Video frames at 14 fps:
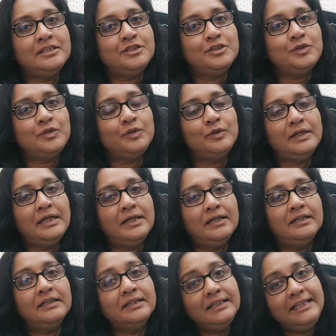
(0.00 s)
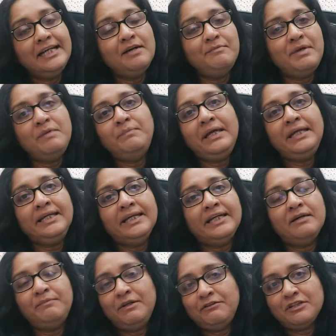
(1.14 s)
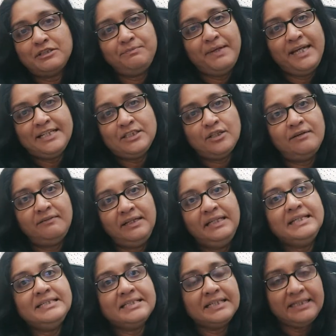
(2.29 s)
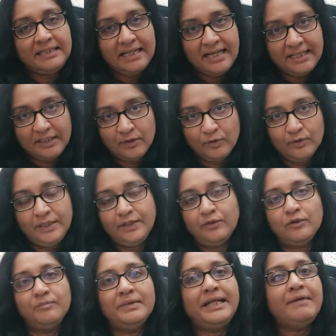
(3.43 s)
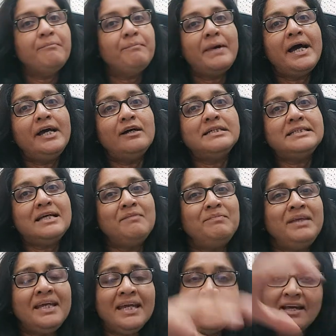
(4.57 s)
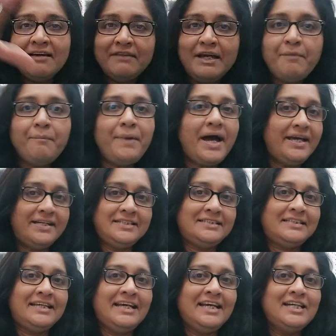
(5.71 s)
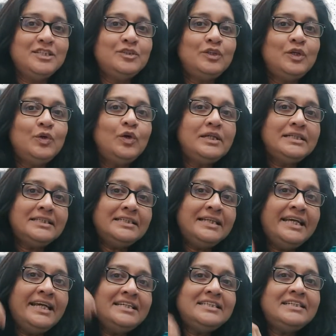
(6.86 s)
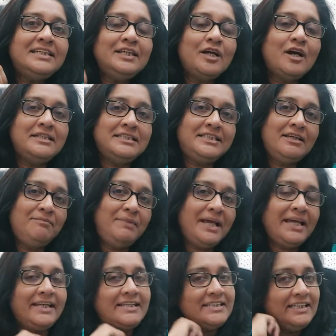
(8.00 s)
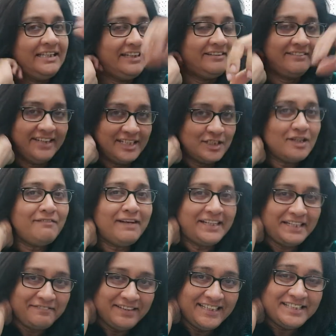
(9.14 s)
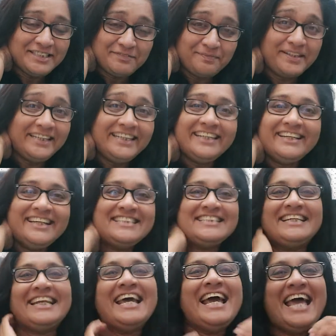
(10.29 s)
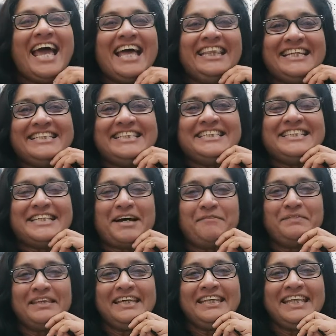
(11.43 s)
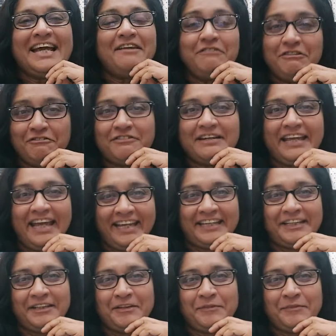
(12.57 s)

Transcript: So earlier, maybe in Europe, it was based on religion, like the Holy Roman Empire or something, and there were empires. So the whole nation concept, like Italy, Greece or whatever, is pretty recent. And this is something that we forget,